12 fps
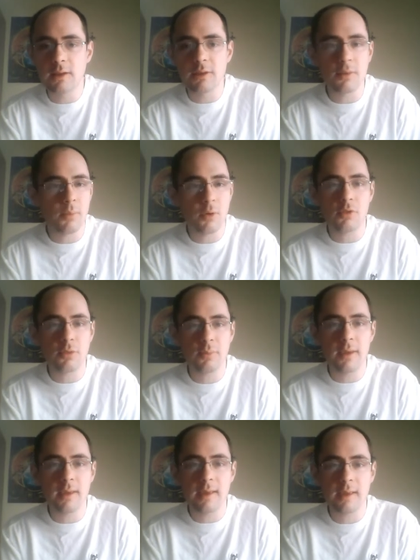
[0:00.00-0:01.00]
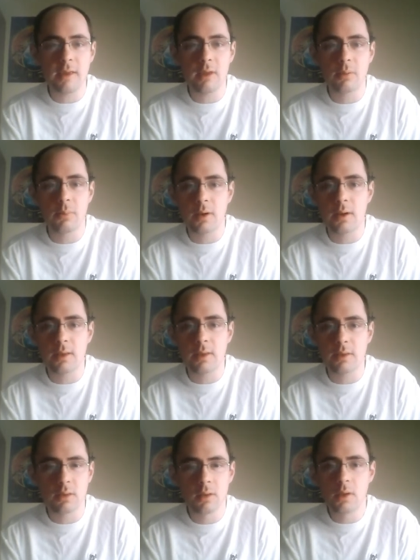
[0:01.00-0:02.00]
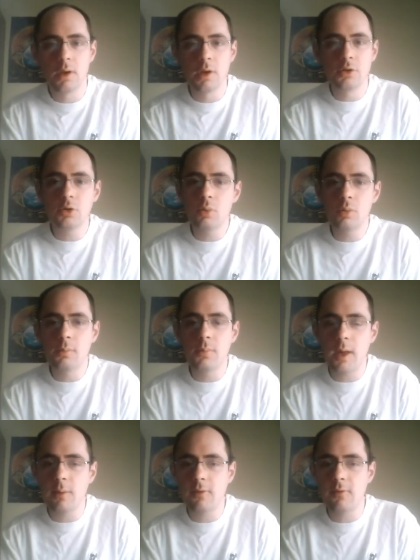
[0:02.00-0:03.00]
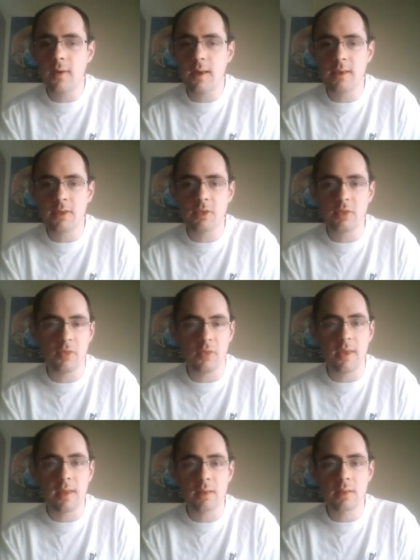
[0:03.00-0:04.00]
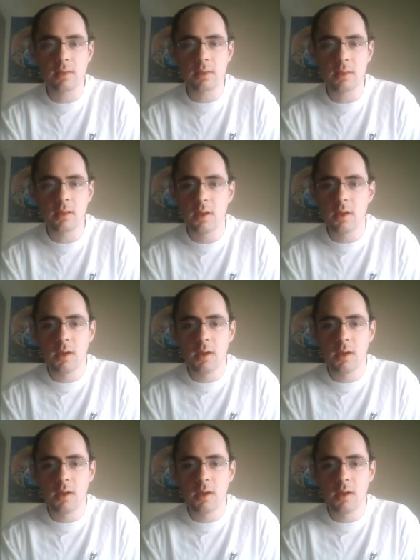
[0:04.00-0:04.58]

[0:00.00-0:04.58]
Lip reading: He's supposed to be a heel, but he's doing babyface things,